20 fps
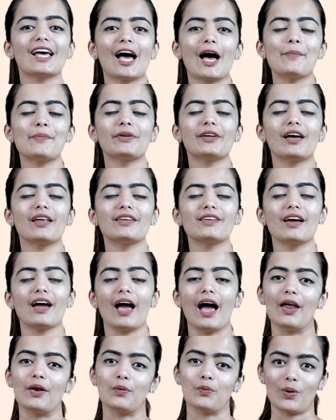I'm Ananya
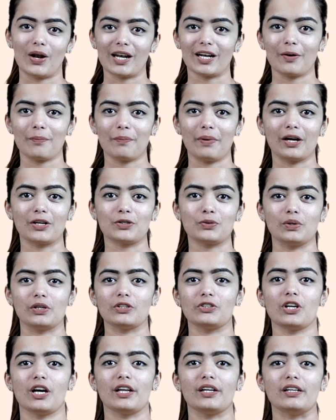and welcome back to our
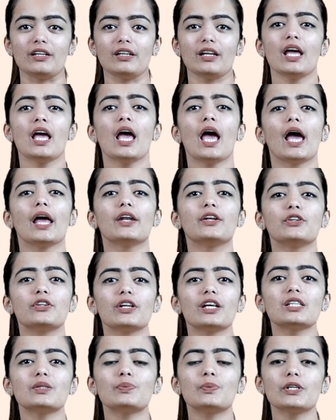channel. In
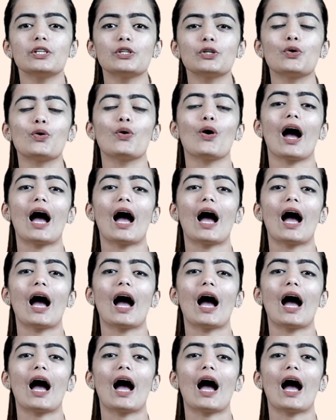today's video,